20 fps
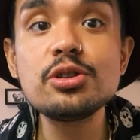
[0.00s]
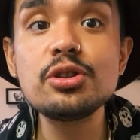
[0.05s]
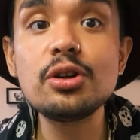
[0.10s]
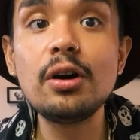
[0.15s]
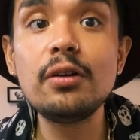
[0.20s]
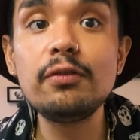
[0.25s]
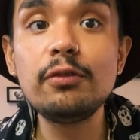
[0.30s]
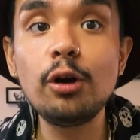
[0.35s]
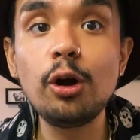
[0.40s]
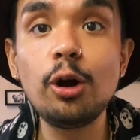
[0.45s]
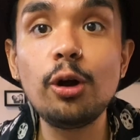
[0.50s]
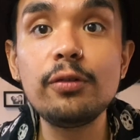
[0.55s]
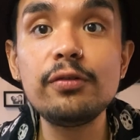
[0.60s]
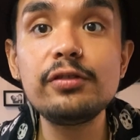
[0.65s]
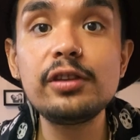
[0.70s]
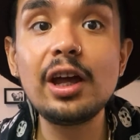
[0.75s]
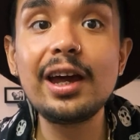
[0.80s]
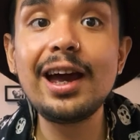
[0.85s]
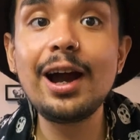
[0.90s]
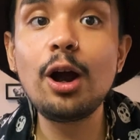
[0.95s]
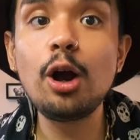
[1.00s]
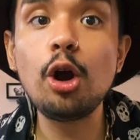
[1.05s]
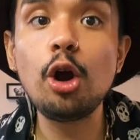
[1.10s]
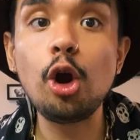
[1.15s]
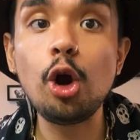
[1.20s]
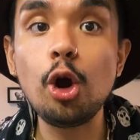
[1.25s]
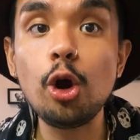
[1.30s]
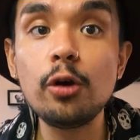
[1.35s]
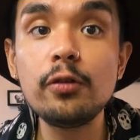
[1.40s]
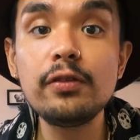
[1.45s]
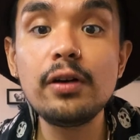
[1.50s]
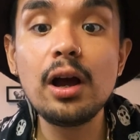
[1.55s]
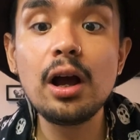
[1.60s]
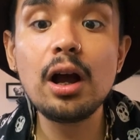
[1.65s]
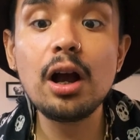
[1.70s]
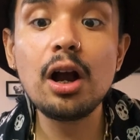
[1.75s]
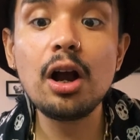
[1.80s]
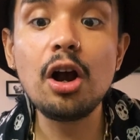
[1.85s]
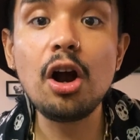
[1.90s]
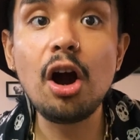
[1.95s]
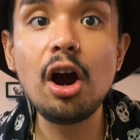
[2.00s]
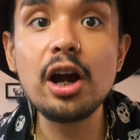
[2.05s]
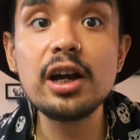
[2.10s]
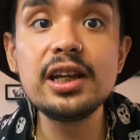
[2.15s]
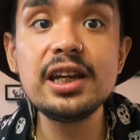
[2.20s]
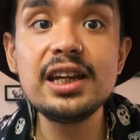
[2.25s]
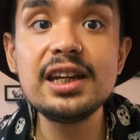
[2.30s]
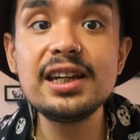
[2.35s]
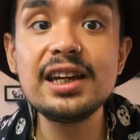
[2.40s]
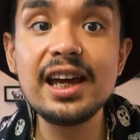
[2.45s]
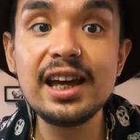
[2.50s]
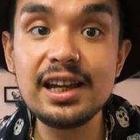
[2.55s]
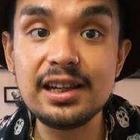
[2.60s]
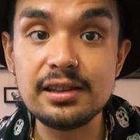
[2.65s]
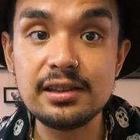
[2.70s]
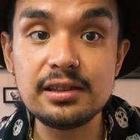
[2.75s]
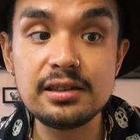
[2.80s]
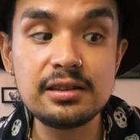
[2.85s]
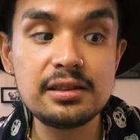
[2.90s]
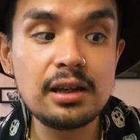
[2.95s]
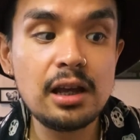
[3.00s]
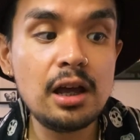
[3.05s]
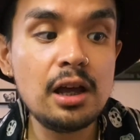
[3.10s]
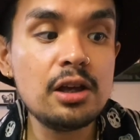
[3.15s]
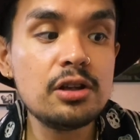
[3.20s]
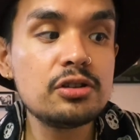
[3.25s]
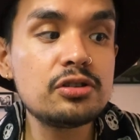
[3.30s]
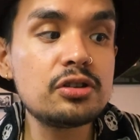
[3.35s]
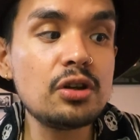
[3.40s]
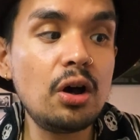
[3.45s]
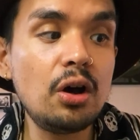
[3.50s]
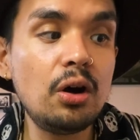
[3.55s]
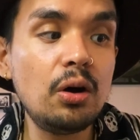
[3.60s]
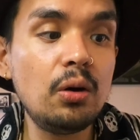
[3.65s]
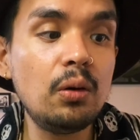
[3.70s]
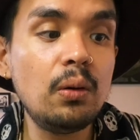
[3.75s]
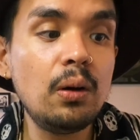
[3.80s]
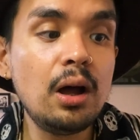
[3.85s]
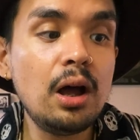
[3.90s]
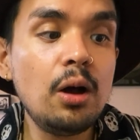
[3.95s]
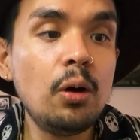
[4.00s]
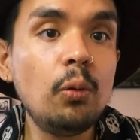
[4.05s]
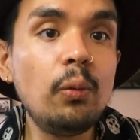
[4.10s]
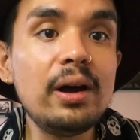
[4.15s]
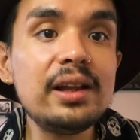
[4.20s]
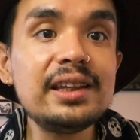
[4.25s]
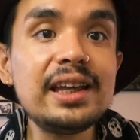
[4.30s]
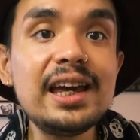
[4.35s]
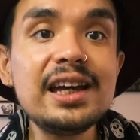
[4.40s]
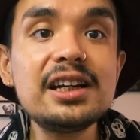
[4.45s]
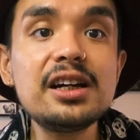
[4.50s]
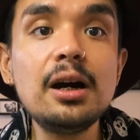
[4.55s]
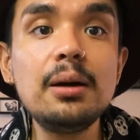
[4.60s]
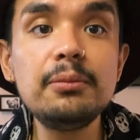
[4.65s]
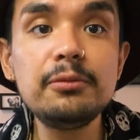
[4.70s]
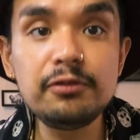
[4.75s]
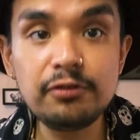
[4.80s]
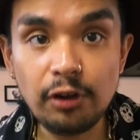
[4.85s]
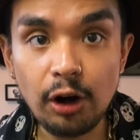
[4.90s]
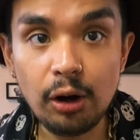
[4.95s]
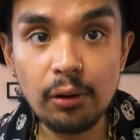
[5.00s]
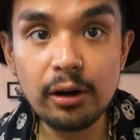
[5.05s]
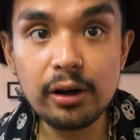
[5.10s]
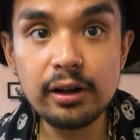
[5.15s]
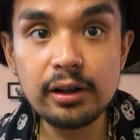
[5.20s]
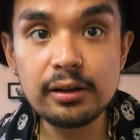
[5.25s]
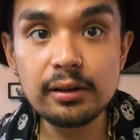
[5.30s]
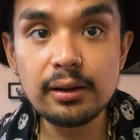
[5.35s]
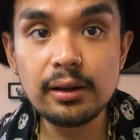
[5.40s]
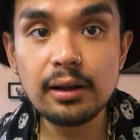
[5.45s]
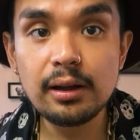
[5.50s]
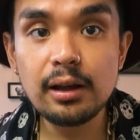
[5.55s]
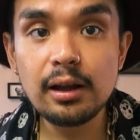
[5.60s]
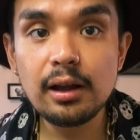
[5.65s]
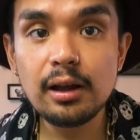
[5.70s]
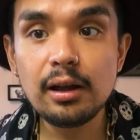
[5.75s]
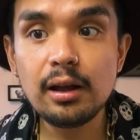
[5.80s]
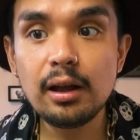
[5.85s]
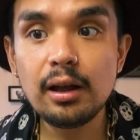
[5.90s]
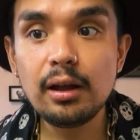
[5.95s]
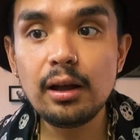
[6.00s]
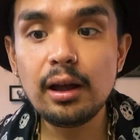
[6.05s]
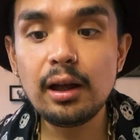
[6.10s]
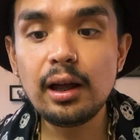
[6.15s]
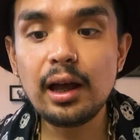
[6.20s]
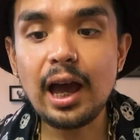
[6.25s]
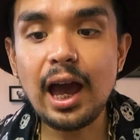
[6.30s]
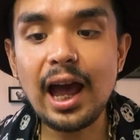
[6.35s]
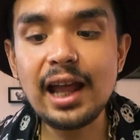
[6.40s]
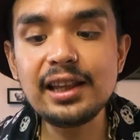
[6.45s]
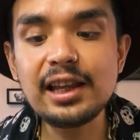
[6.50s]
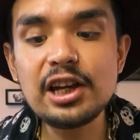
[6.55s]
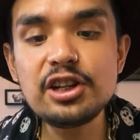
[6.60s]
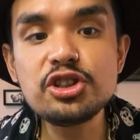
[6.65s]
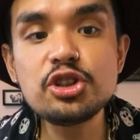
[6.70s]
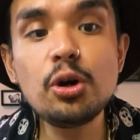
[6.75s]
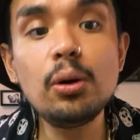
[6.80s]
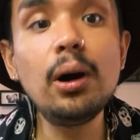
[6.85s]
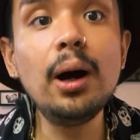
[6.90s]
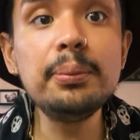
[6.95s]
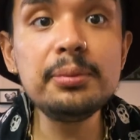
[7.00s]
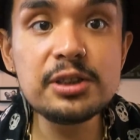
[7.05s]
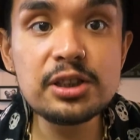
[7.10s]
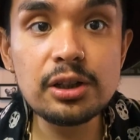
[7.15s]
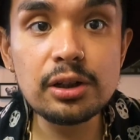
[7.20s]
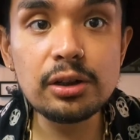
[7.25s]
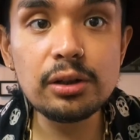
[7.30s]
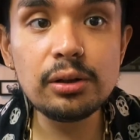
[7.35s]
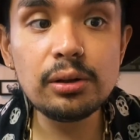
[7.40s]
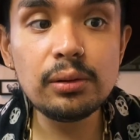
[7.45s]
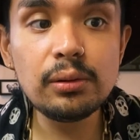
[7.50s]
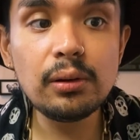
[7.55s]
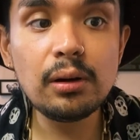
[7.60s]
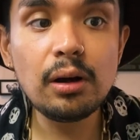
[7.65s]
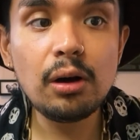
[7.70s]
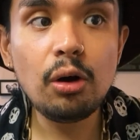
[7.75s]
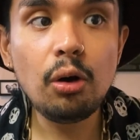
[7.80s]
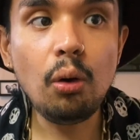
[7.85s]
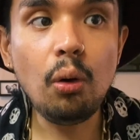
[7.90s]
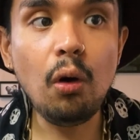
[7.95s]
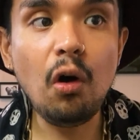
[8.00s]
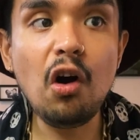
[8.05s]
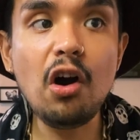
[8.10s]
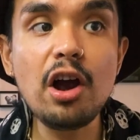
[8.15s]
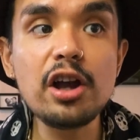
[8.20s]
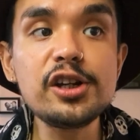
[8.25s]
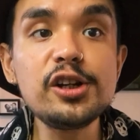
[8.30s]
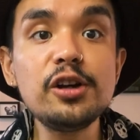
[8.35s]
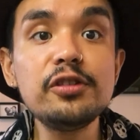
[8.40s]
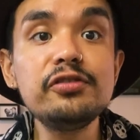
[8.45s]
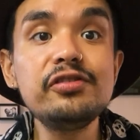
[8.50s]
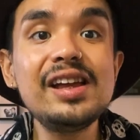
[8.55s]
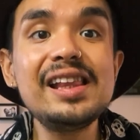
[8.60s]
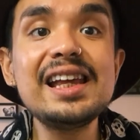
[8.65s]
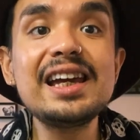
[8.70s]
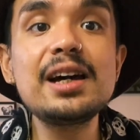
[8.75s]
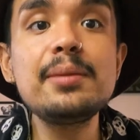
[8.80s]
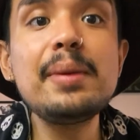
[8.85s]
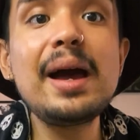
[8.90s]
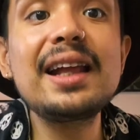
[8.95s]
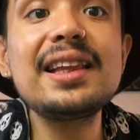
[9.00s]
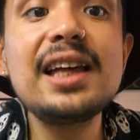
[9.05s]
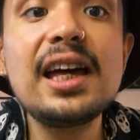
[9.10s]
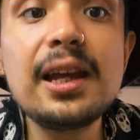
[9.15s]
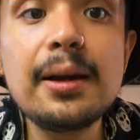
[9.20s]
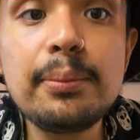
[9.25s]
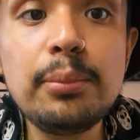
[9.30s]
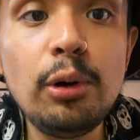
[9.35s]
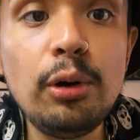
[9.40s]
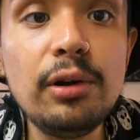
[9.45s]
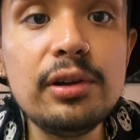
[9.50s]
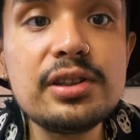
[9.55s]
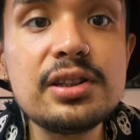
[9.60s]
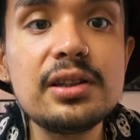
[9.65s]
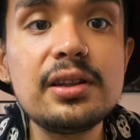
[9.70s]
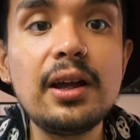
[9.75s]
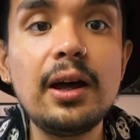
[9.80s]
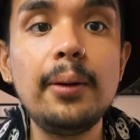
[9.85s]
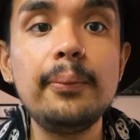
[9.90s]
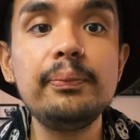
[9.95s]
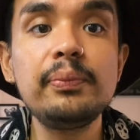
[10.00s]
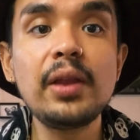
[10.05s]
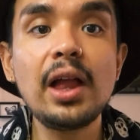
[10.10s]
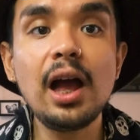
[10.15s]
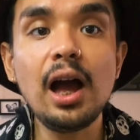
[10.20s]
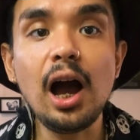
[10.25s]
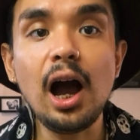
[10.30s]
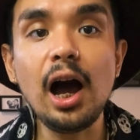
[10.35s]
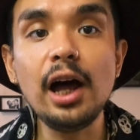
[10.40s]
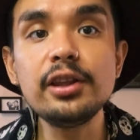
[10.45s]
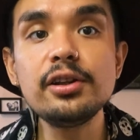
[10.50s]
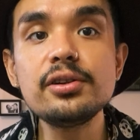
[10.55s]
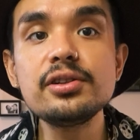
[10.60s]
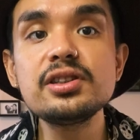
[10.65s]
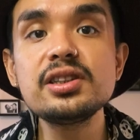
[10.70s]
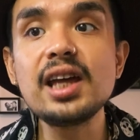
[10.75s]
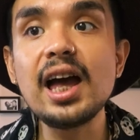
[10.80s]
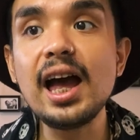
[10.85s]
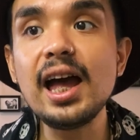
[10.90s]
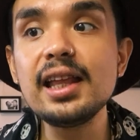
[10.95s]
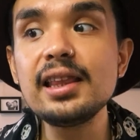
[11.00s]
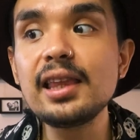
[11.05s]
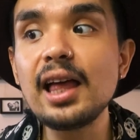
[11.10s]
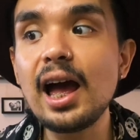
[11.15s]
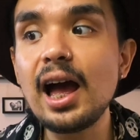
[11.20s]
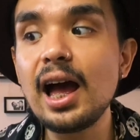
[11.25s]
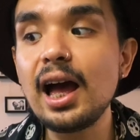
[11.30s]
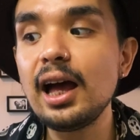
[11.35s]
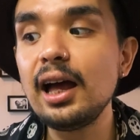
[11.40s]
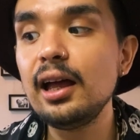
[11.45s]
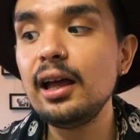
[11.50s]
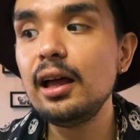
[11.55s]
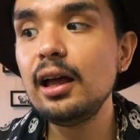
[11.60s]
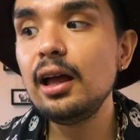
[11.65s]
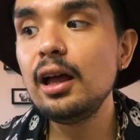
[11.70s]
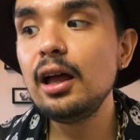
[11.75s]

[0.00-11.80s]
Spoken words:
of earth. They are earth guardians. So when they come forward and they show up to you, or you're feeling a magnetic pull to them, understand that